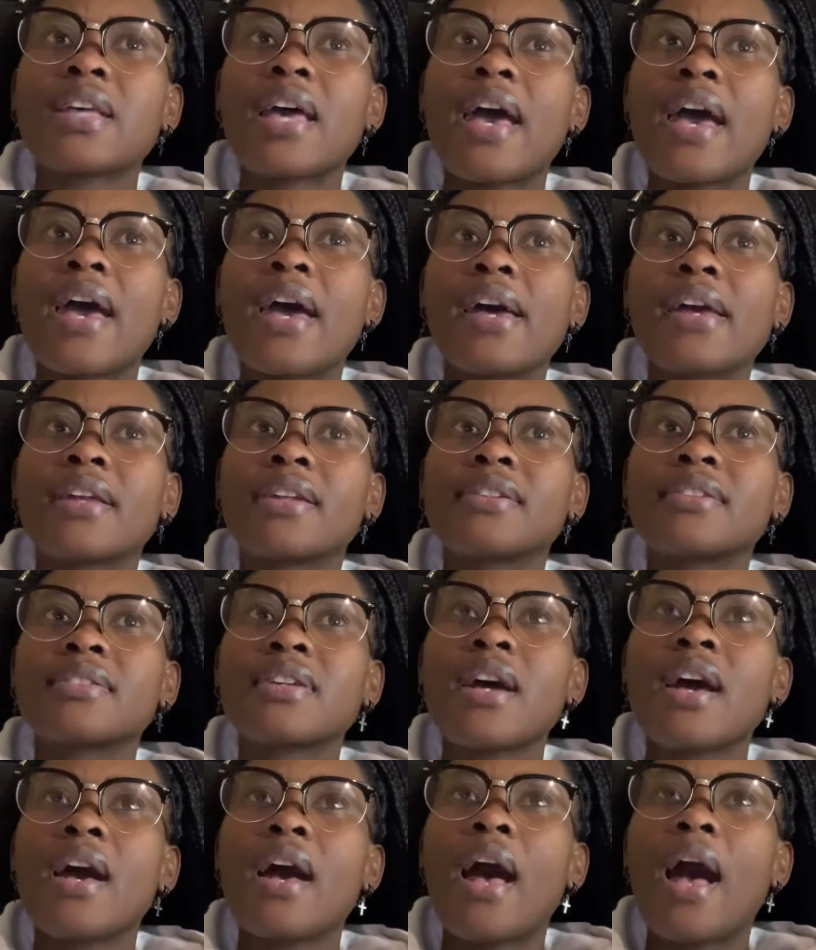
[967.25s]
and
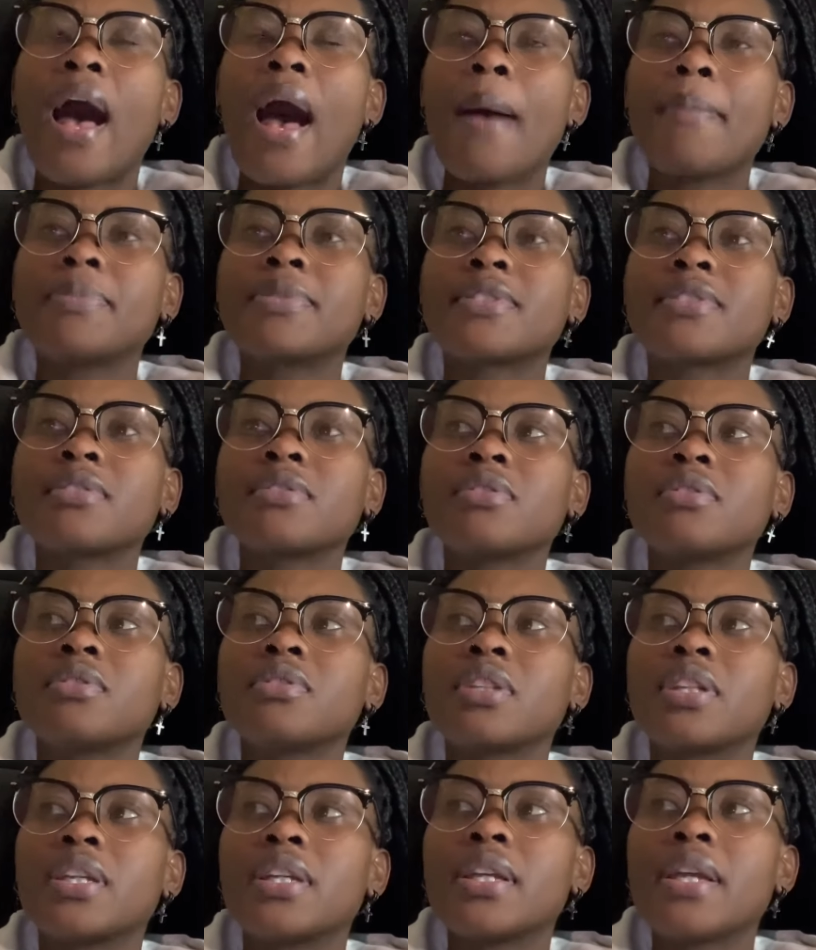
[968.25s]
I'm still
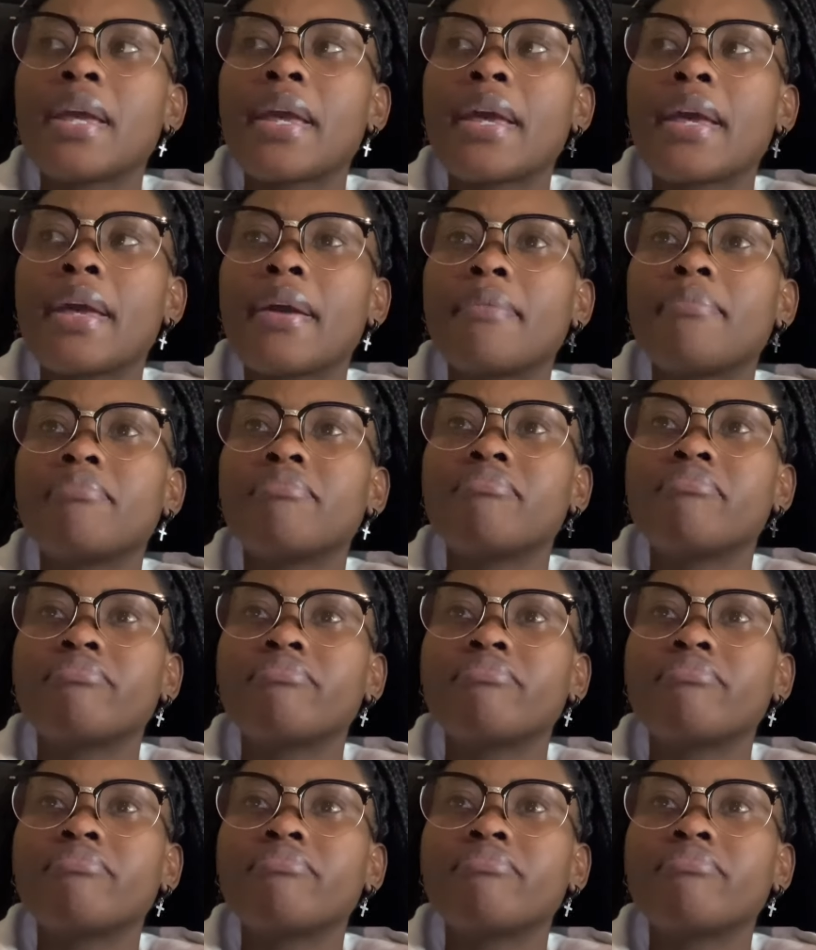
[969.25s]
here